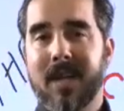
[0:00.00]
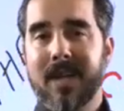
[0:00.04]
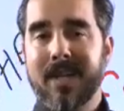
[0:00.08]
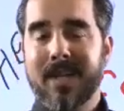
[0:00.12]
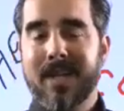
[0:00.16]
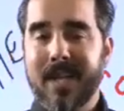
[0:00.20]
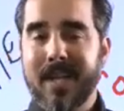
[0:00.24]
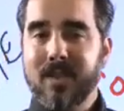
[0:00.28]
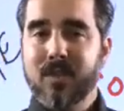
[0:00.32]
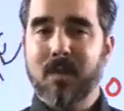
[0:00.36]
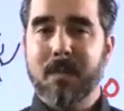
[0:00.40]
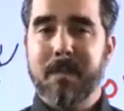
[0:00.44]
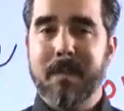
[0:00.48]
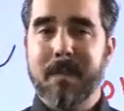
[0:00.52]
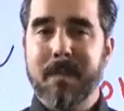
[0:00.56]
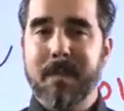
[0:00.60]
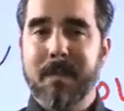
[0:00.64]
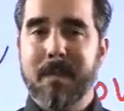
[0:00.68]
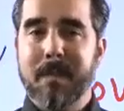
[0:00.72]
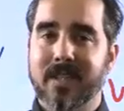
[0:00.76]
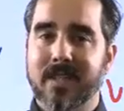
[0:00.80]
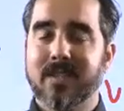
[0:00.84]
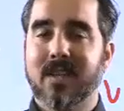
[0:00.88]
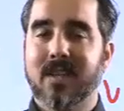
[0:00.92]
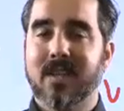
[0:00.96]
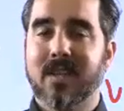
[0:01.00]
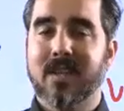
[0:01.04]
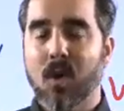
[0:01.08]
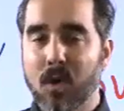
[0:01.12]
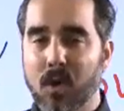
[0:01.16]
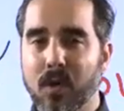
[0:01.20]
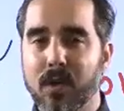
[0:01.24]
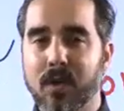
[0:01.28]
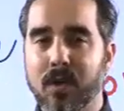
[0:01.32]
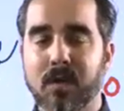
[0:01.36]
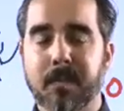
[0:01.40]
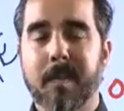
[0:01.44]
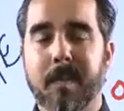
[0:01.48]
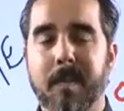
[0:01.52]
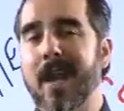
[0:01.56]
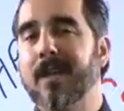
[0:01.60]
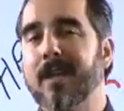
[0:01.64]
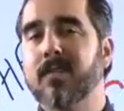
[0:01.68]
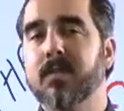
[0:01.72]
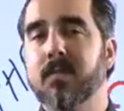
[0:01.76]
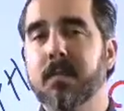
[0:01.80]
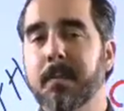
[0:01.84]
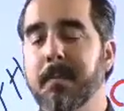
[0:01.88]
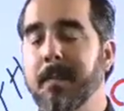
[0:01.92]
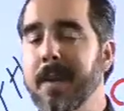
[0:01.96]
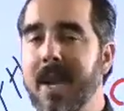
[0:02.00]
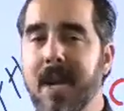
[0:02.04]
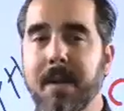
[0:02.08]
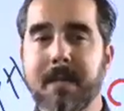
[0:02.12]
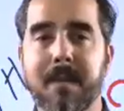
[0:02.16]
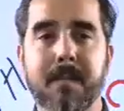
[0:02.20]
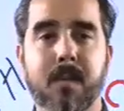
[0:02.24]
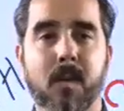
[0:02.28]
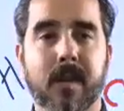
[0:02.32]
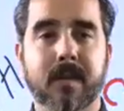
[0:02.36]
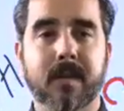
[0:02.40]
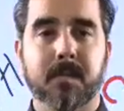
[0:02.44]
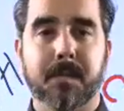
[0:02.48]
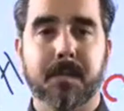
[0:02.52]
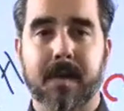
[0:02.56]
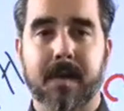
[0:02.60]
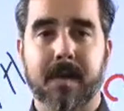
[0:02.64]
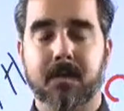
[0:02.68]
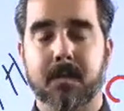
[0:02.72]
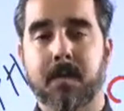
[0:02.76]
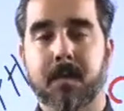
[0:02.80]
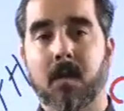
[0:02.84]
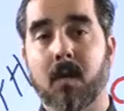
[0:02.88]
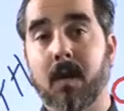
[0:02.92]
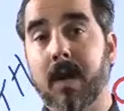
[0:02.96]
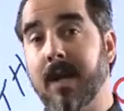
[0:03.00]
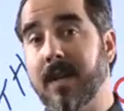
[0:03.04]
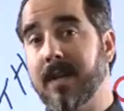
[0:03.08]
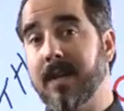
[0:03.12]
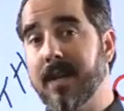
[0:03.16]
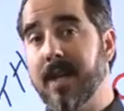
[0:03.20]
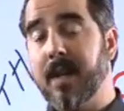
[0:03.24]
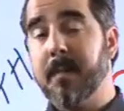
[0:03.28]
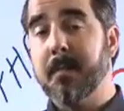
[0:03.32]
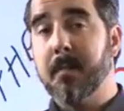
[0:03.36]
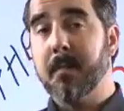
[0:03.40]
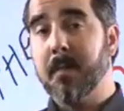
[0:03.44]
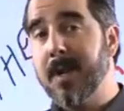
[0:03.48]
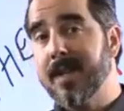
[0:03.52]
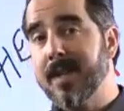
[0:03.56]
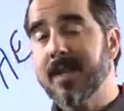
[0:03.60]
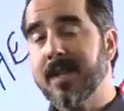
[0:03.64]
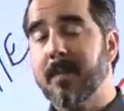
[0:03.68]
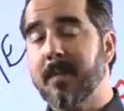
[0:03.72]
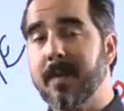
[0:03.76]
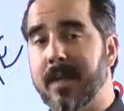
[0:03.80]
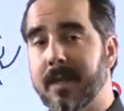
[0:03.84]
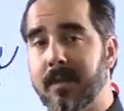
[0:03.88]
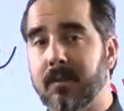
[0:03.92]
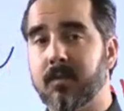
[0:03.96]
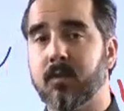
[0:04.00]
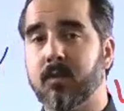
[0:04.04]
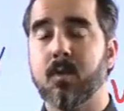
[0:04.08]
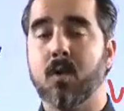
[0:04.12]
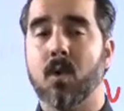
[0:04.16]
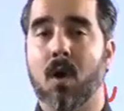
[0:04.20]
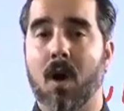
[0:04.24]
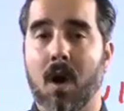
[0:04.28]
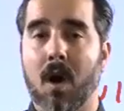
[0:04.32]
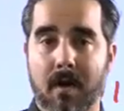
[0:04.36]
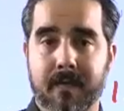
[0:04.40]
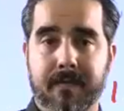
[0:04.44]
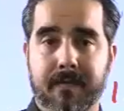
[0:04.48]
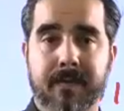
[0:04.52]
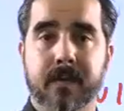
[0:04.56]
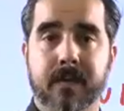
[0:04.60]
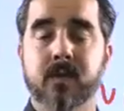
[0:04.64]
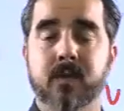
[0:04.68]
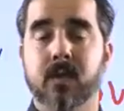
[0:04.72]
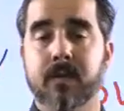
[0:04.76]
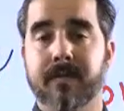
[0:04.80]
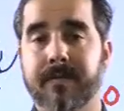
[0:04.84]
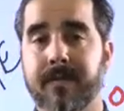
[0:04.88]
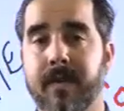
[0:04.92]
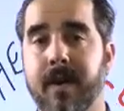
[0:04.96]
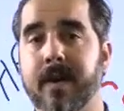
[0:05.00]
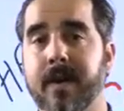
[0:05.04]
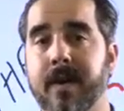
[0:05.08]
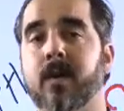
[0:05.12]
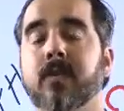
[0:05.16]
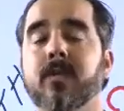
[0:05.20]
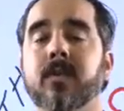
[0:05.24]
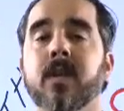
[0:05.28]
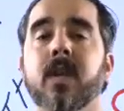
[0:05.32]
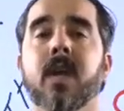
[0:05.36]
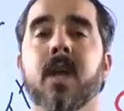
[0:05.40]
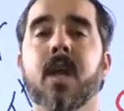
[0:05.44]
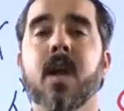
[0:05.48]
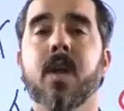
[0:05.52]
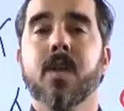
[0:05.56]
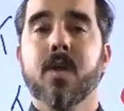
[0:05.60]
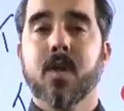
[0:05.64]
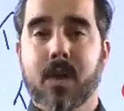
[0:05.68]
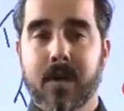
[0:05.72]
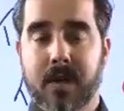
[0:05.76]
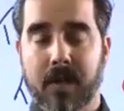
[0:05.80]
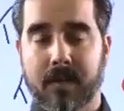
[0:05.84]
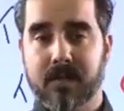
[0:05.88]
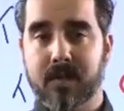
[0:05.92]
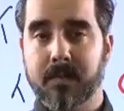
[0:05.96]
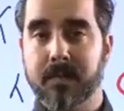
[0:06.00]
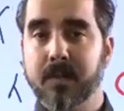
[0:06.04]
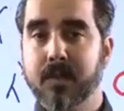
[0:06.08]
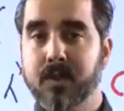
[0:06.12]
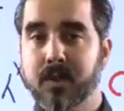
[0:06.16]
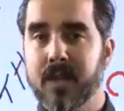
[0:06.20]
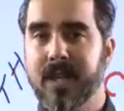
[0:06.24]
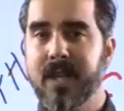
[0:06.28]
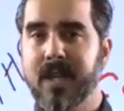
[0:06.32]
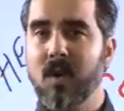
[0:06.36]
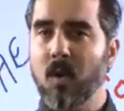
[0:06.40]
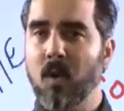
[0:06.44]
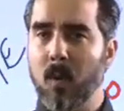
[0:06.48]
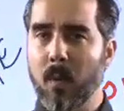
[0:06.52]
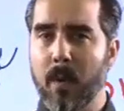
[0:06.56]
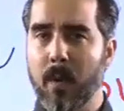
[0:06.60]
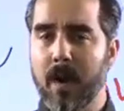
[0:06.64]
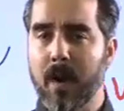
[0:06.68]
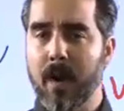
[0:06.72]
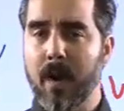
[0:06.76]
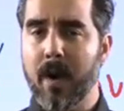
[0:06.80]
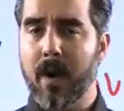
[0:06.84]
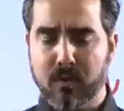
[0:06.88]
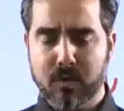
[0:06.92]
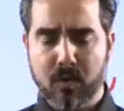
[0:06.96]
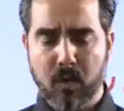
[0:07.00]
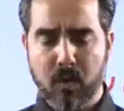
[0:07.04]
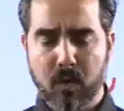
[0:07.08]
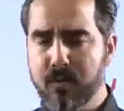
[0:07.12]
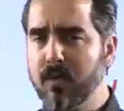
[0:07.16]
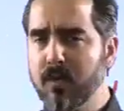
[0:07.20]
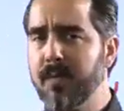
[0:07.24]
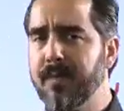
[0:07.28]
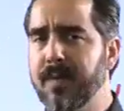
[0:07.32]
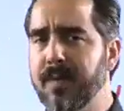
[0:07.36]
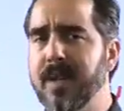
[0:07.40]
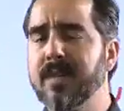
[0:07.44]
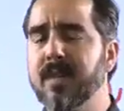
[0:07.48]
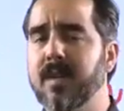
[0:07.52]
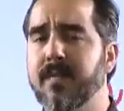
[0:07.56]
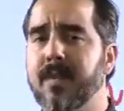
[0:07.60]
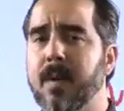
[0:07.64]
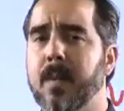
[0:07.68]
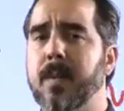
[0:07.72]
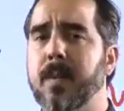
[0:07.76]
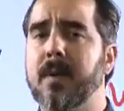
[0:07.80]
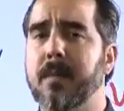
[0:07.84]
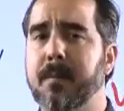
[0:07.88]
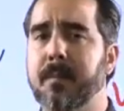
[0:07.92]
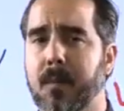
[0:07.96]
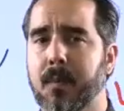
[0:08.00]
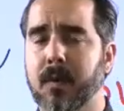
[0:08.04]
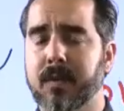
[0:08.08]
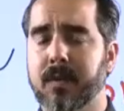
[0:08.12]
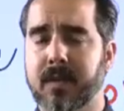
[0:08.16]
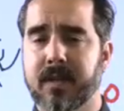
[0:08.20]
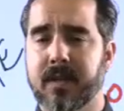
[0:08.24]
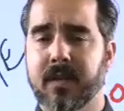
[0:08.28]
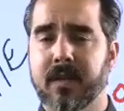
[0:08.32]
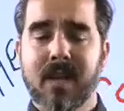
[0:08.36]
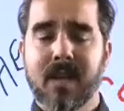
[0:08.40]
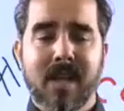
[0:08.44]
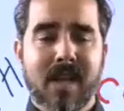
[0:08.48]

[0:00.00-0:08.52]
get your message heard by as many people as possible, and then bring them into your offers, your funnels, your customer journey overall. So those 2 things are very important.